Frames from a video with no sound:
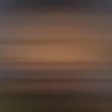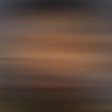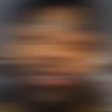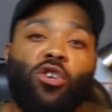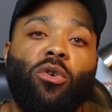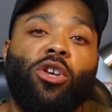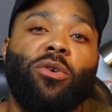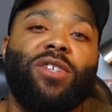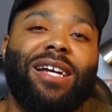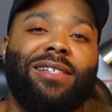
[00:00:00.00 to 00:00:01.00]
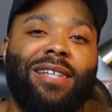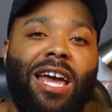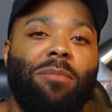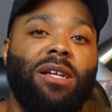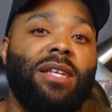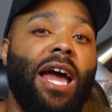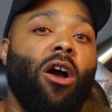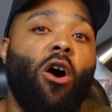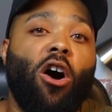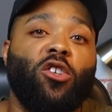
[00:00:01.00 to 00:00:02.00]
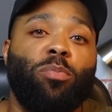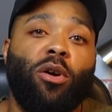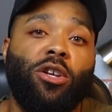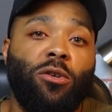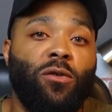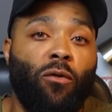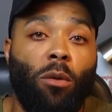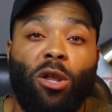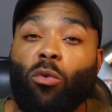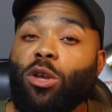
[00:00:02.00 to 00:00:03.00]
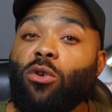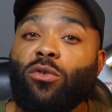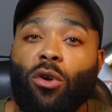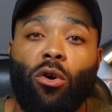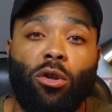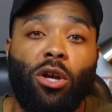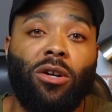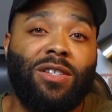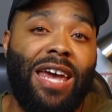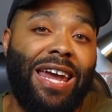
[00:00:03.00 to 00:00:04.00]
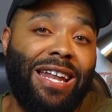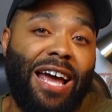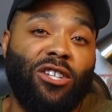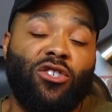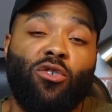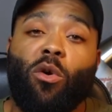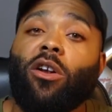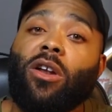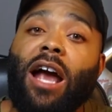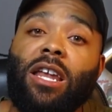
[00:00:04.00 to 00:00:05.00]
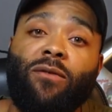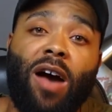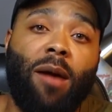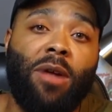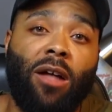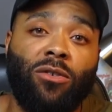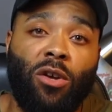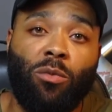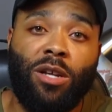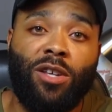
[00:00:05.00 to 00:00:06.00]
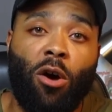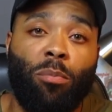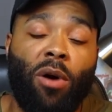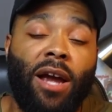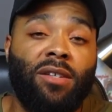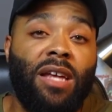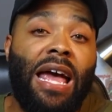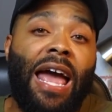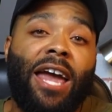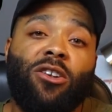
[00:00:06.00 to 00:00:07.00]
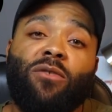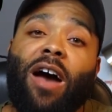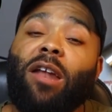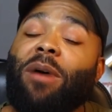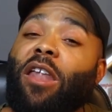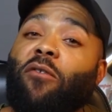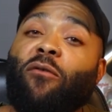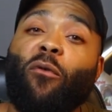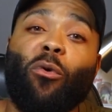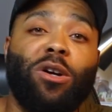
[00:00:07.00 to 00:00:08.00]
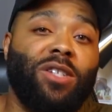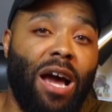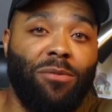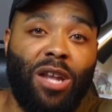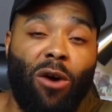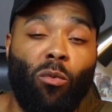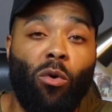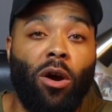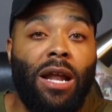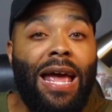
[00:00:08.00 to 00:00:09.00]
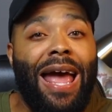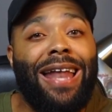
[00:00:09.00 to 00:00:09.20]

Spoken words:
So you could use that same exact cost per use formula we used earlier, taking that $295 at retail price, and you divide it by the 4 times that I wore it.